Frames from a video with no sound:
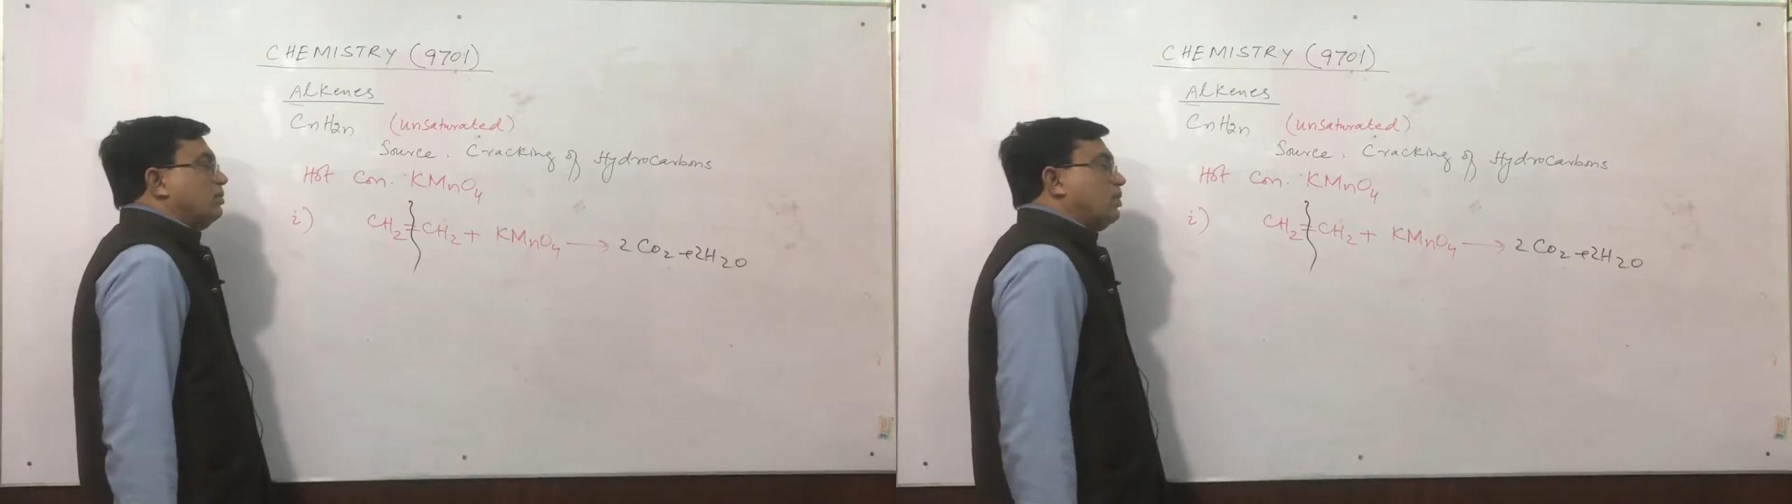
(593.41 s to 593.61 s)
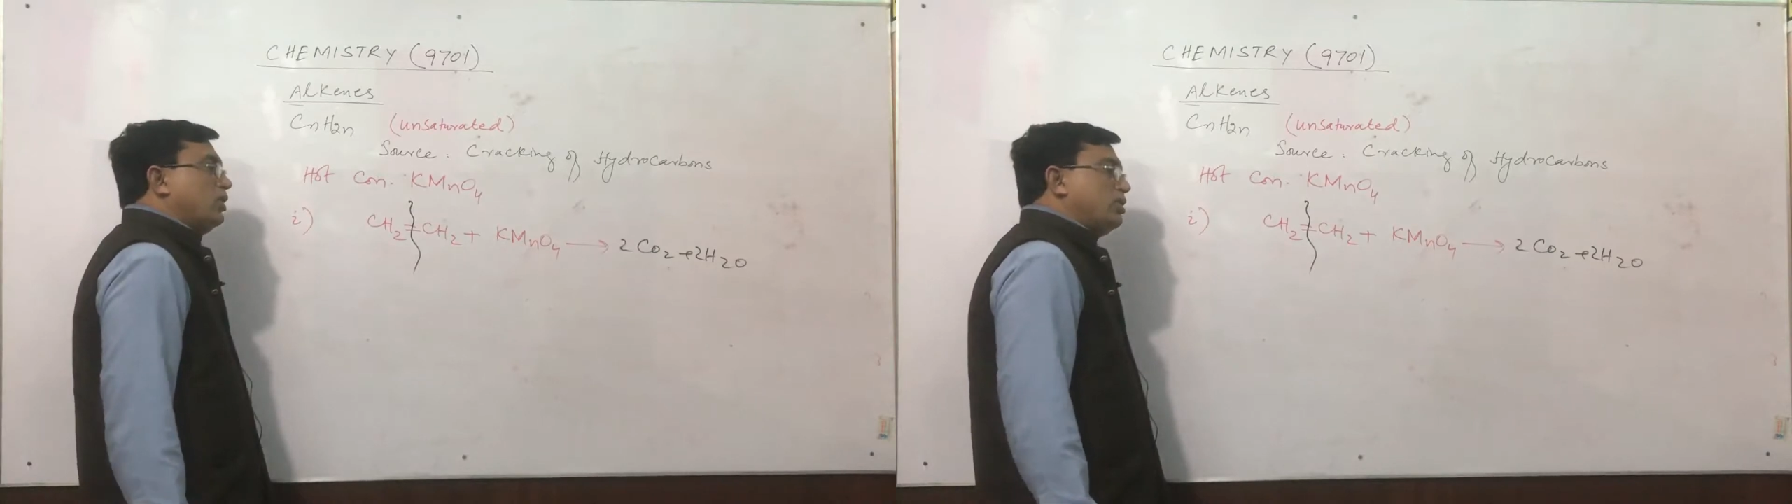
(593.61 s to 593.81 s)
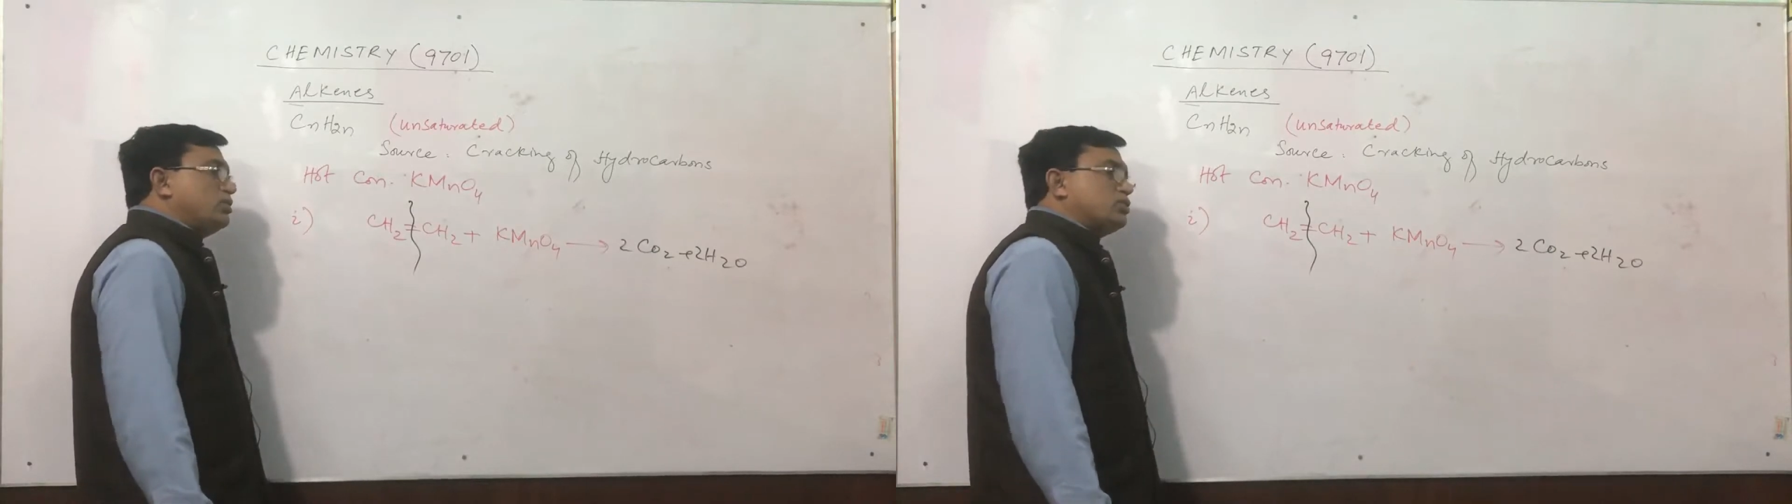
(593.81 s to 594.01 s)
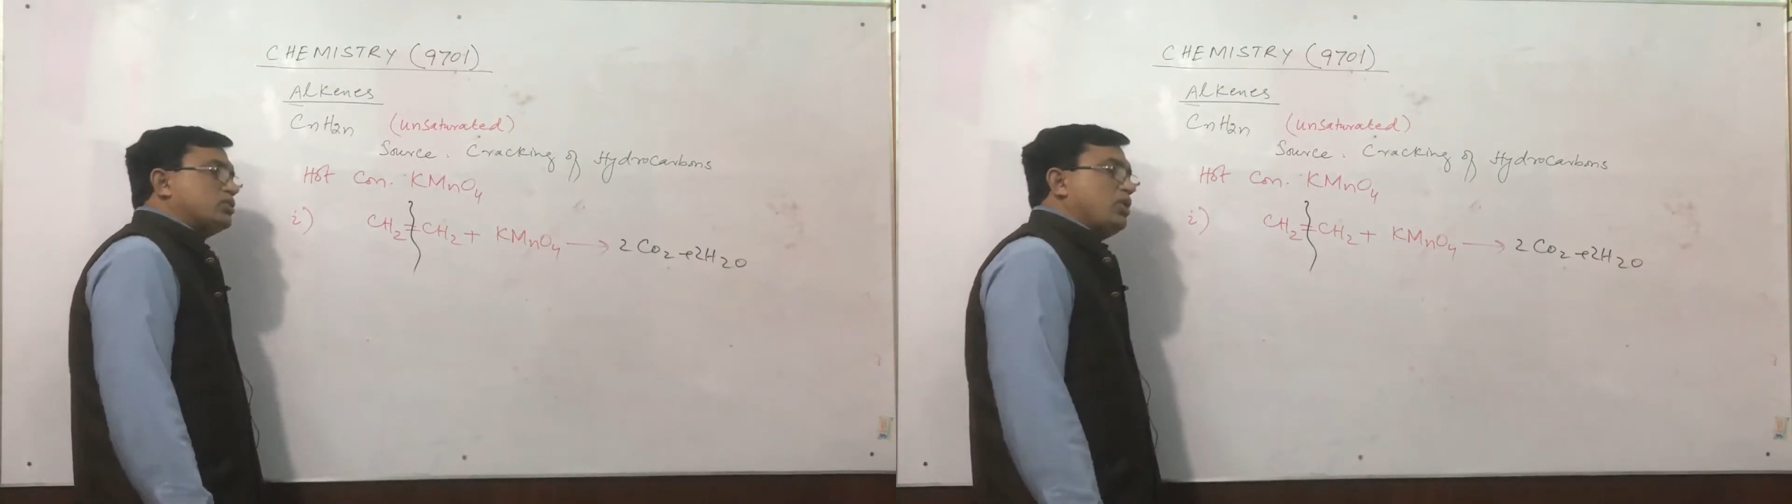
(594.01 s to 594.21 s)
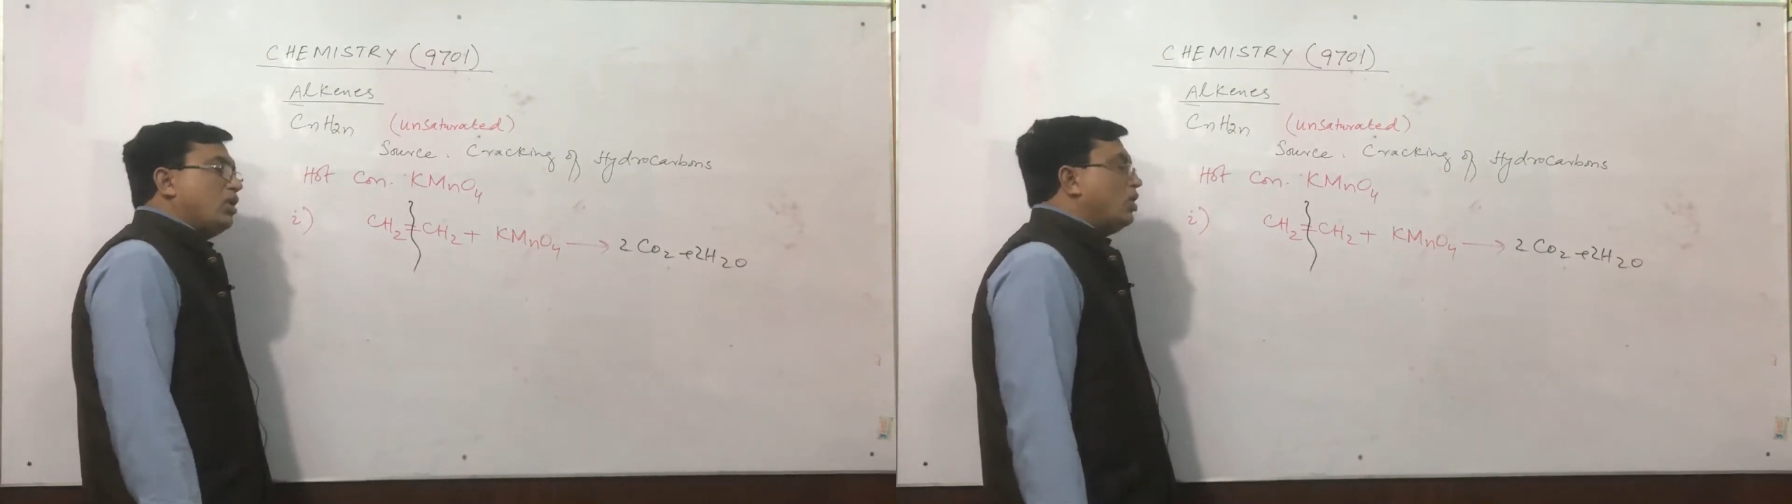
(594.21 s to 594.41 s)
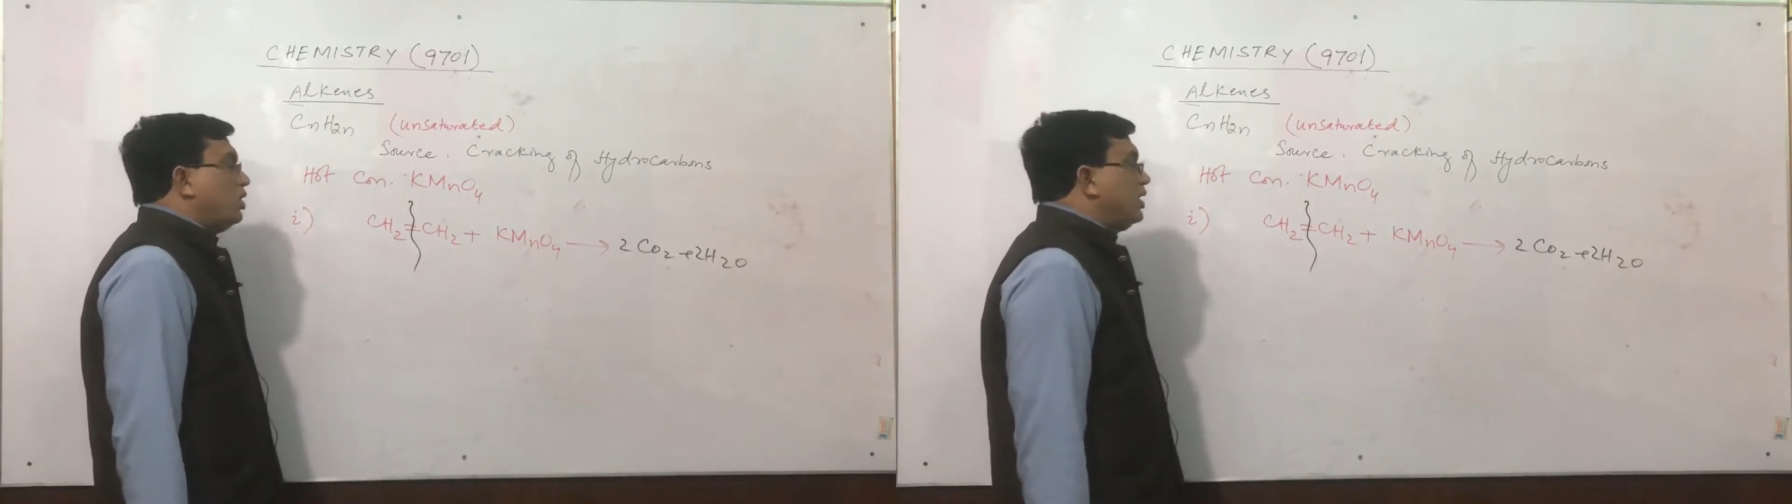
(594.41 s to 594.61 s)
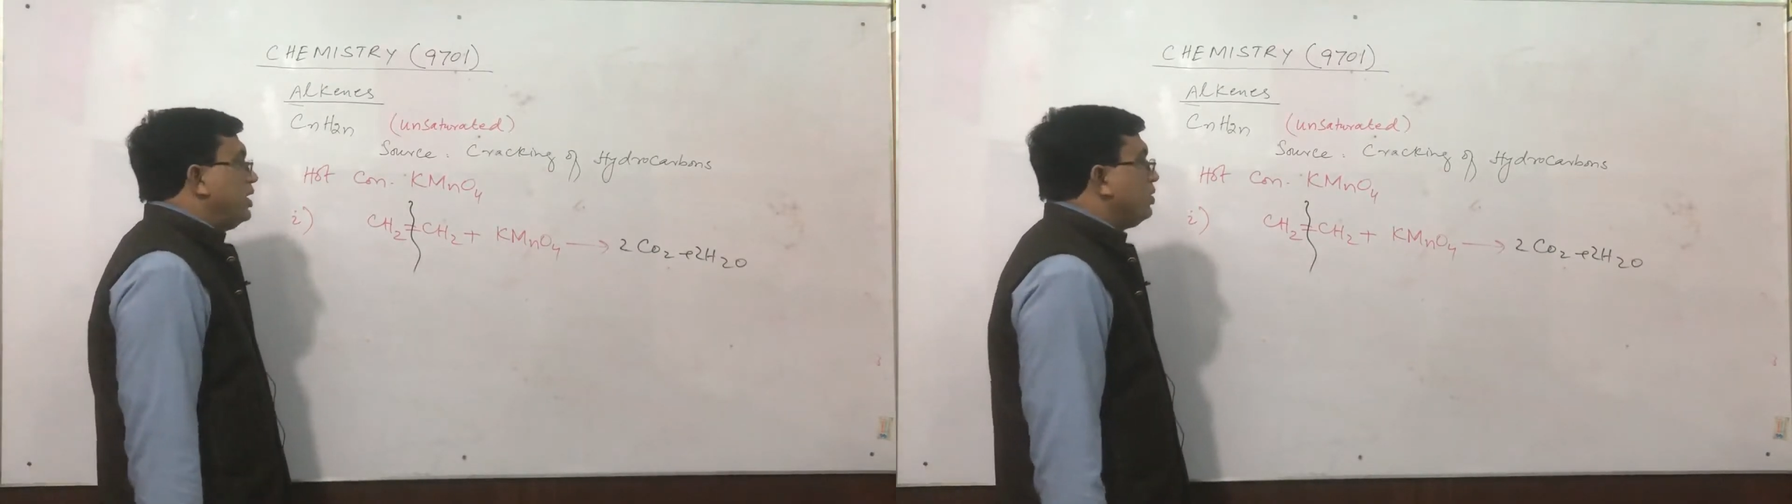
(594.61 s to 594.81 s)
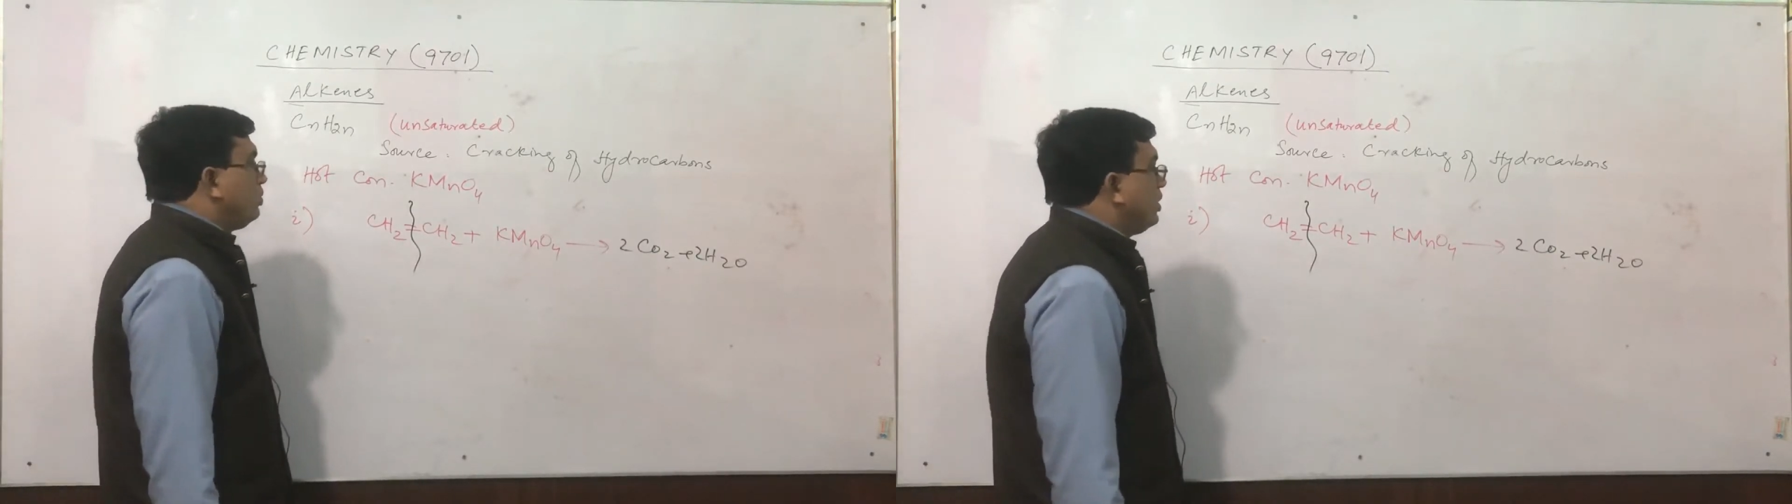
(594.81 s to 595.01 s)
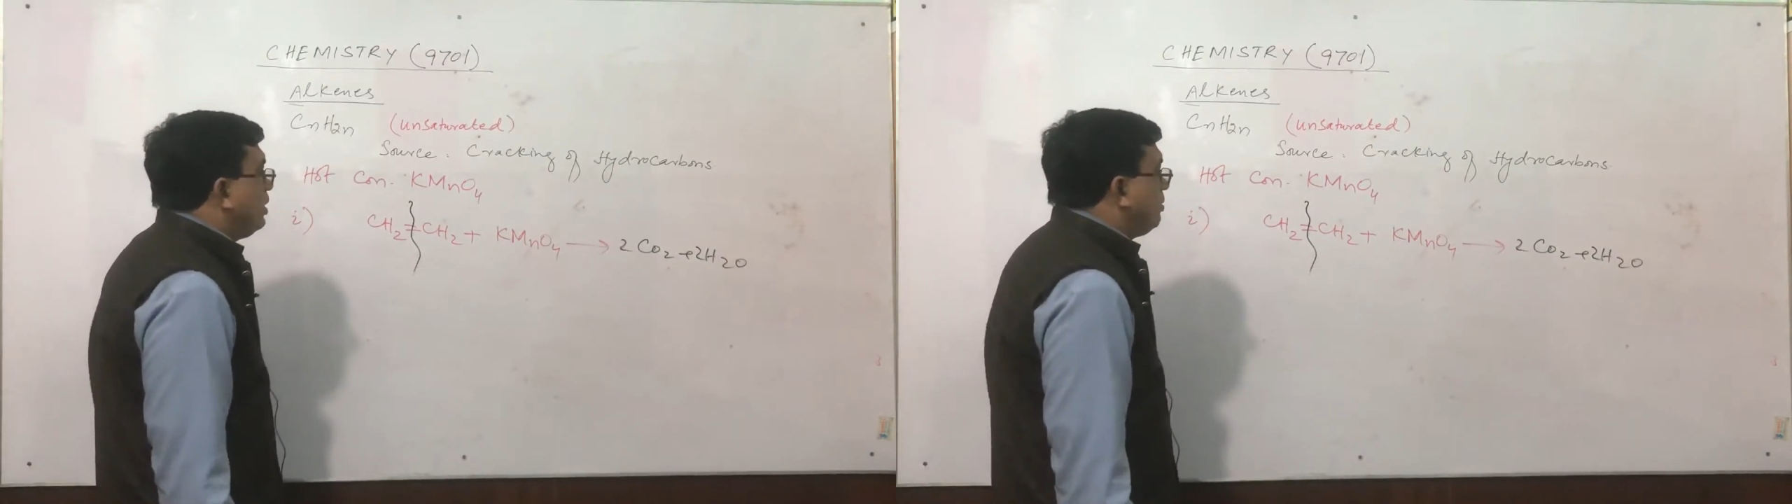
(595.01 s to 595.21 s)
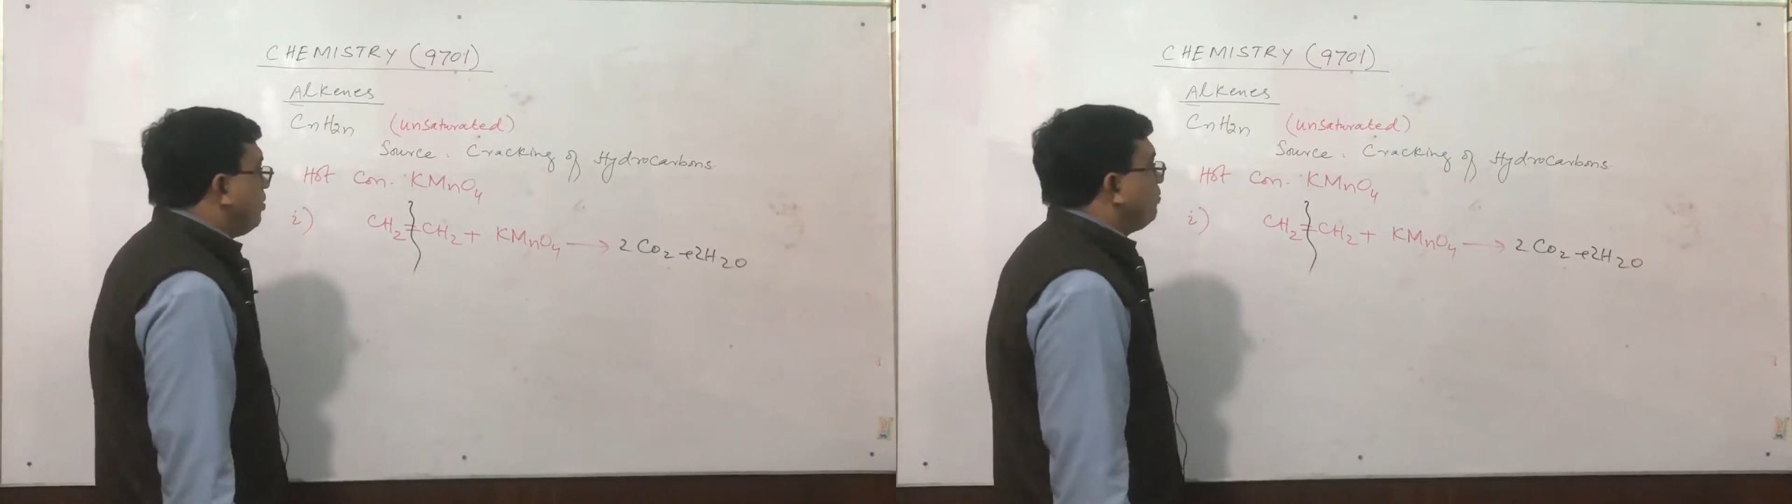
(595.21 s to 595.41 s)
produced according to the
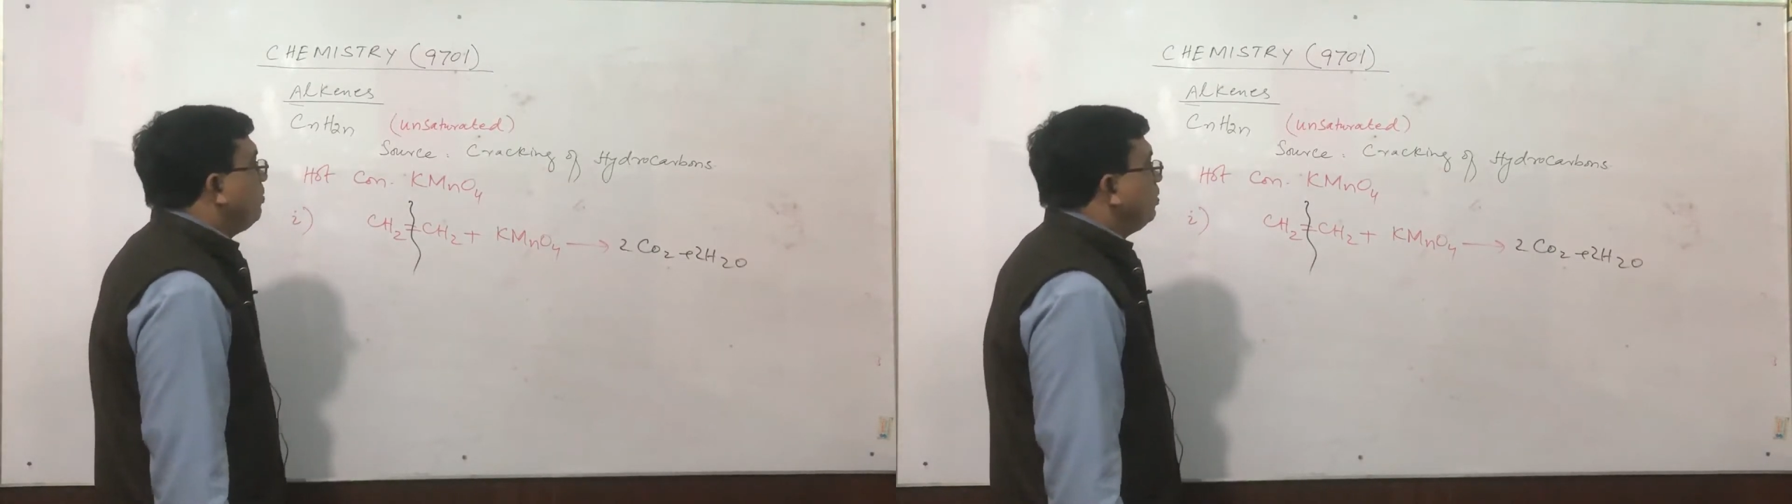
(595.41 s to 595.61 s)
number of